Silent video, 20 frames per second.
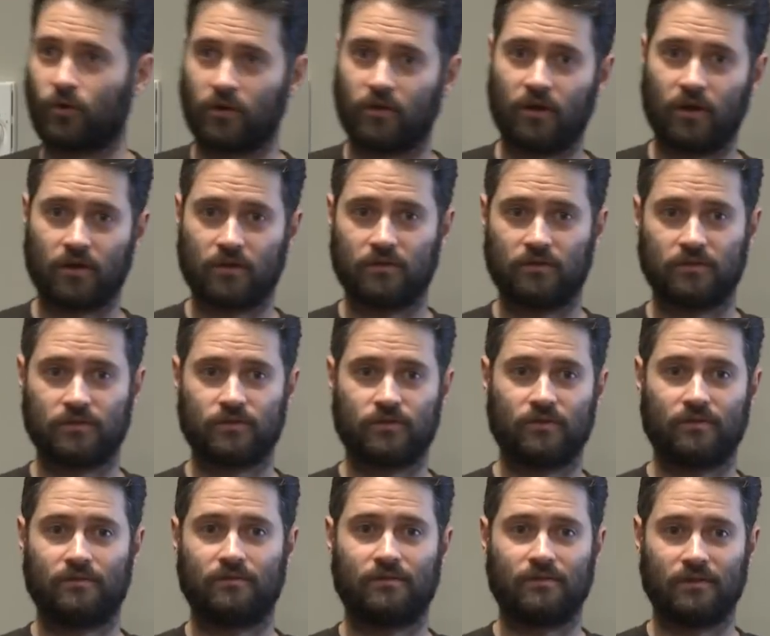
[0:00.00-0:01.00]
orthogonal
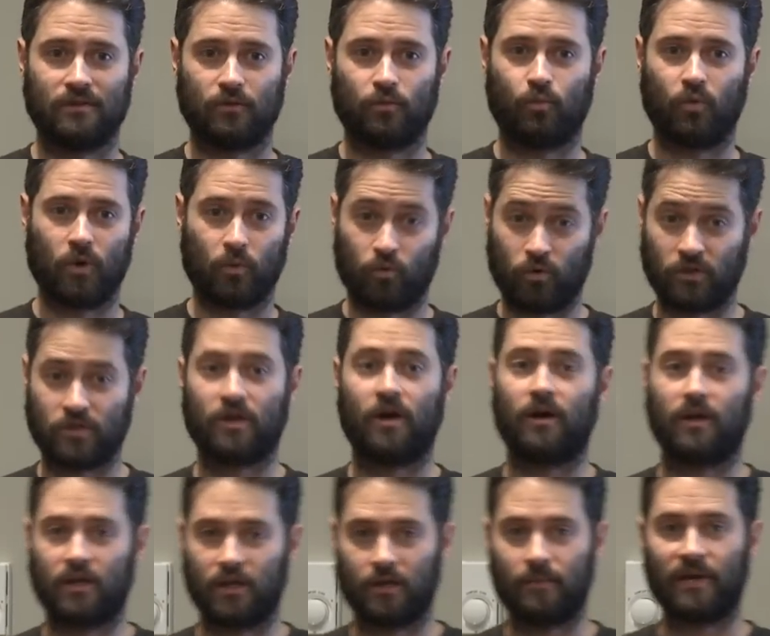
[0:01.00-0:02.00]
to the, what we're
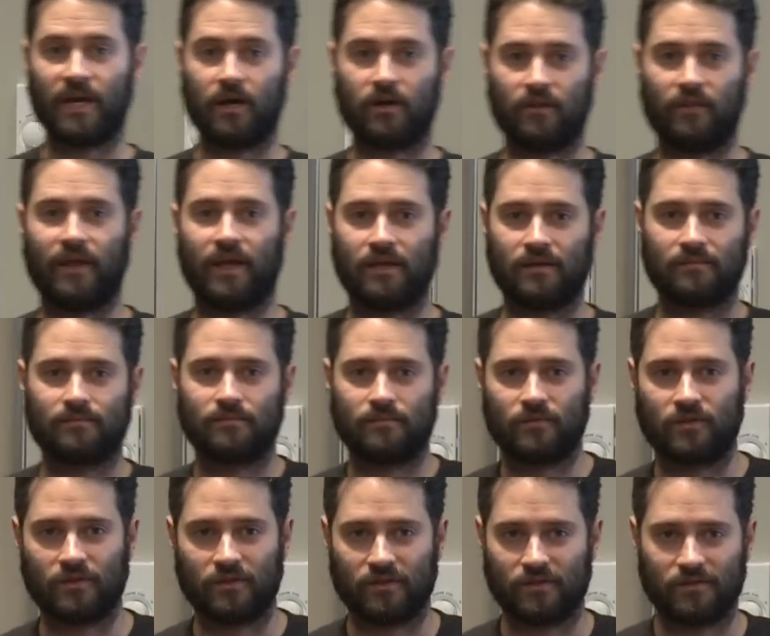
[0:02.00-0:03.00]
talking about, that
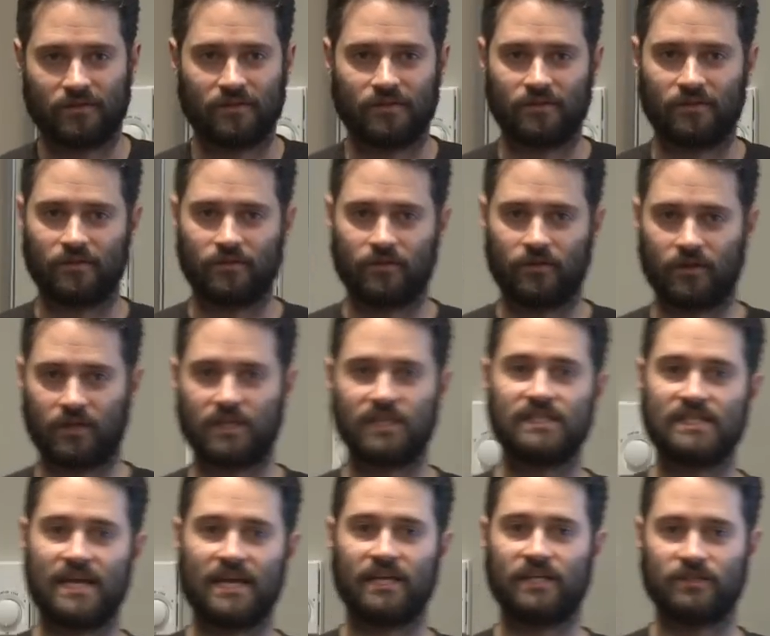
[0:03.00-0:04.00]
the, the, the
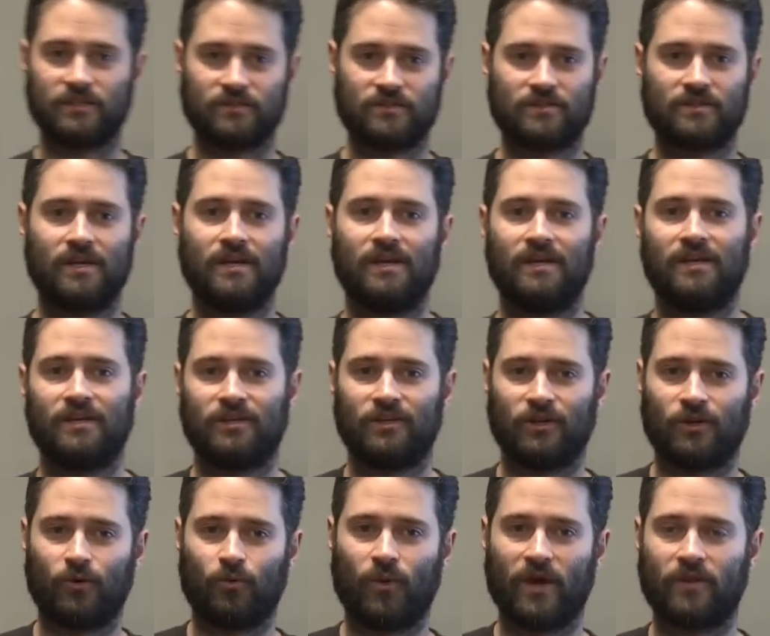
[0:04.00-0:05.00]
contains, you
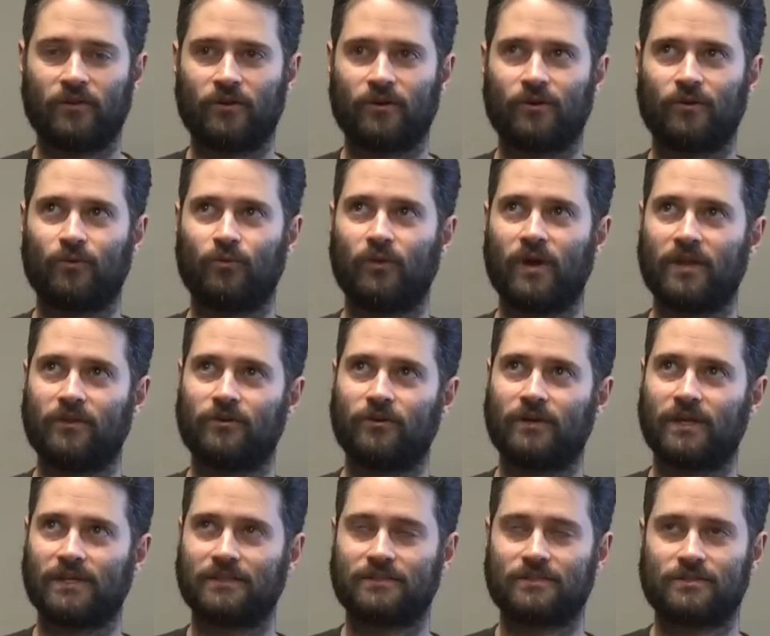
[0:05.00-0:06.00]
know, whether,
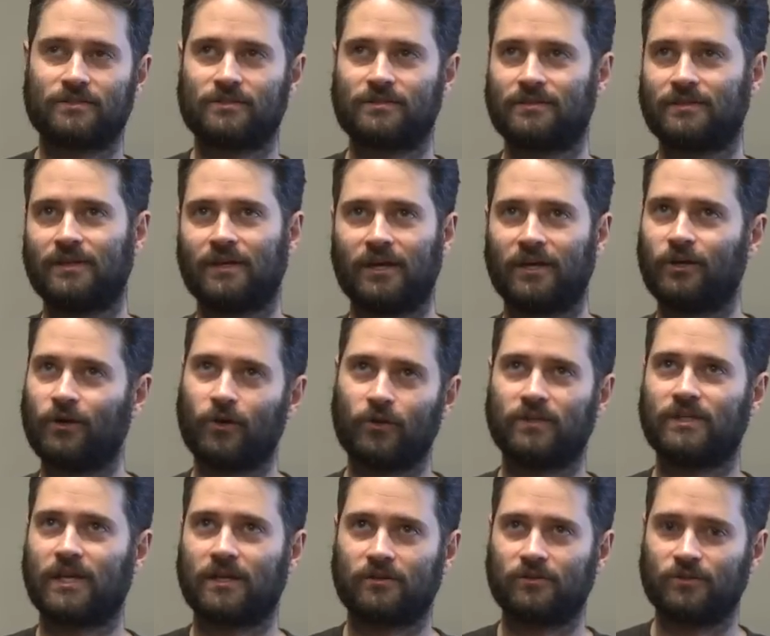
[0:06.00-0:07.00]
whether it's, I don't know
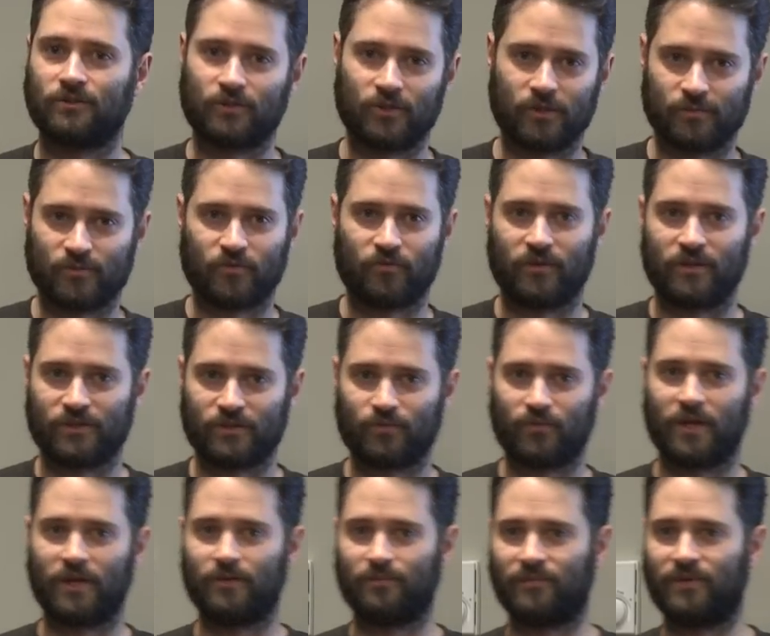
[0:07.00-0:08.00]
the technical terms for this,
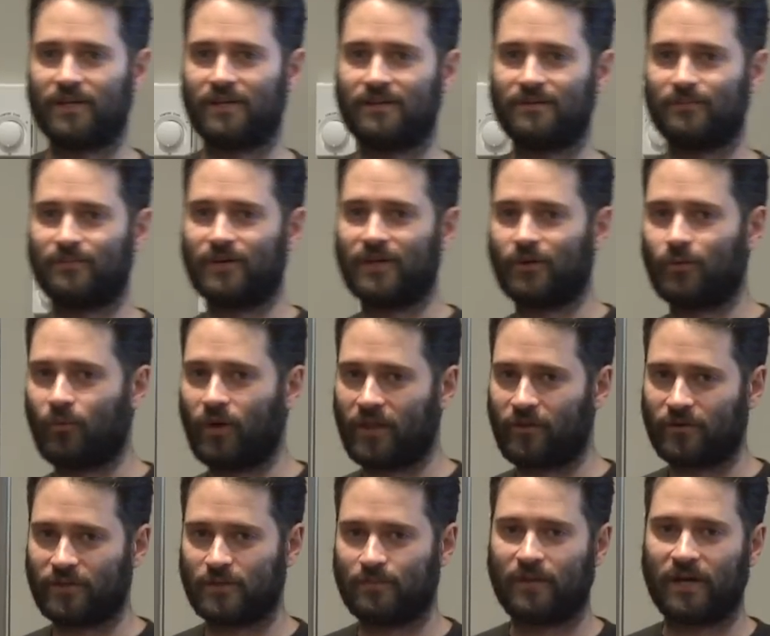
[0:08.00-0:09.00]
right, but, but
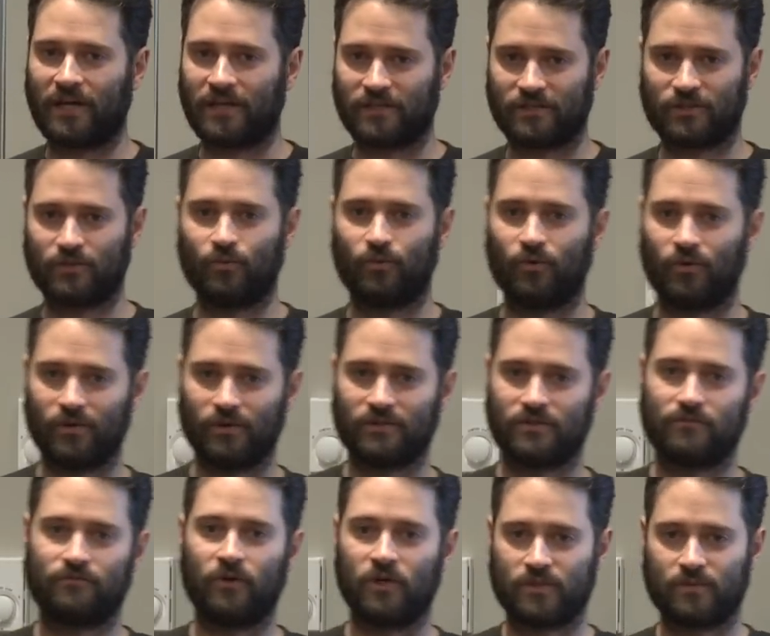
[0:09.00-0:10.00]
whether it's biased
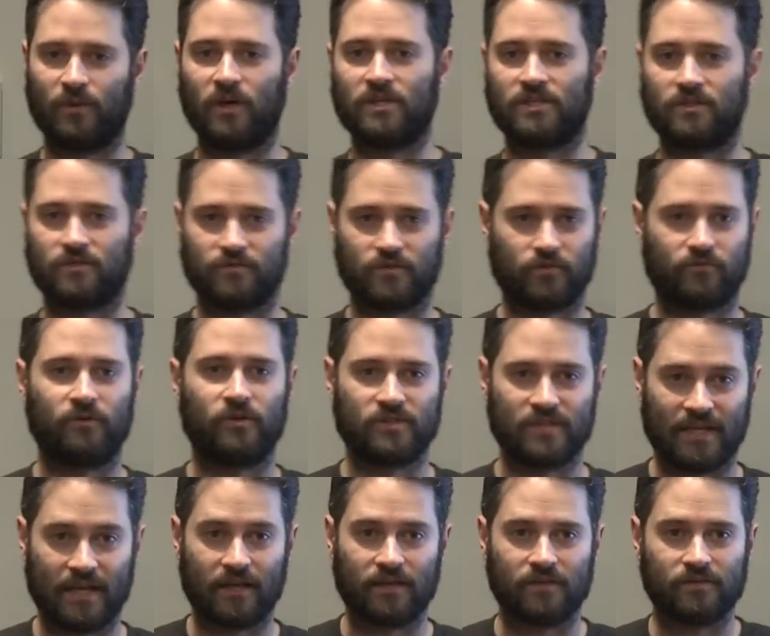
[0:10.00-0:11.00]
towards false positives or
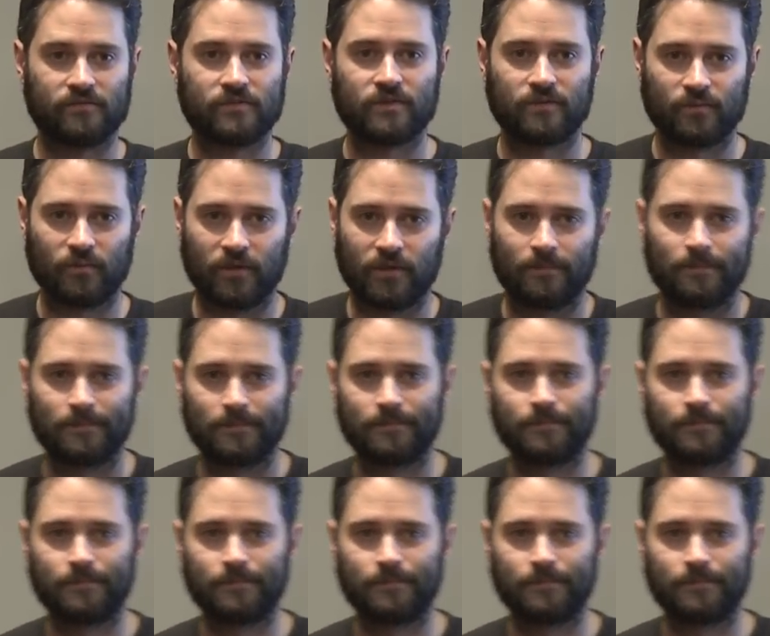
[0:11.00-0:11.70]
false negatives, right?